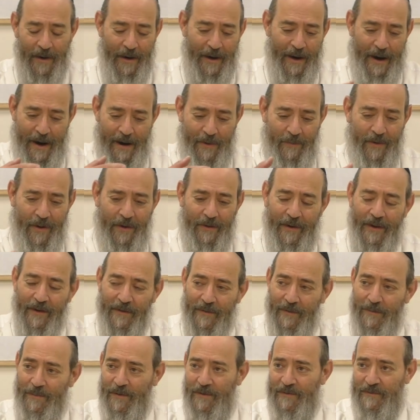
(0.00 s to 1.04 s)
how our
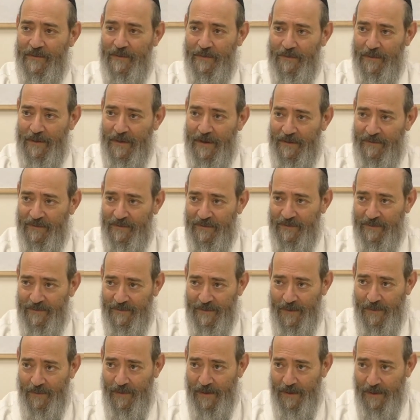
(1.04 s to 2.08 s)
interpersonal relationships
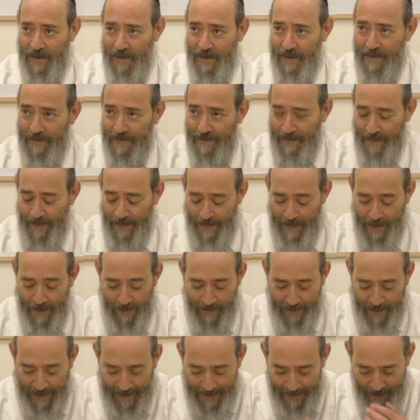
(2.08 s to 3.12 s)
are working.
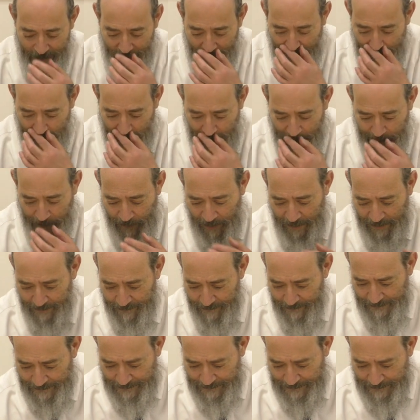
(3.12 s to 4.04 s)
Okay, one more point.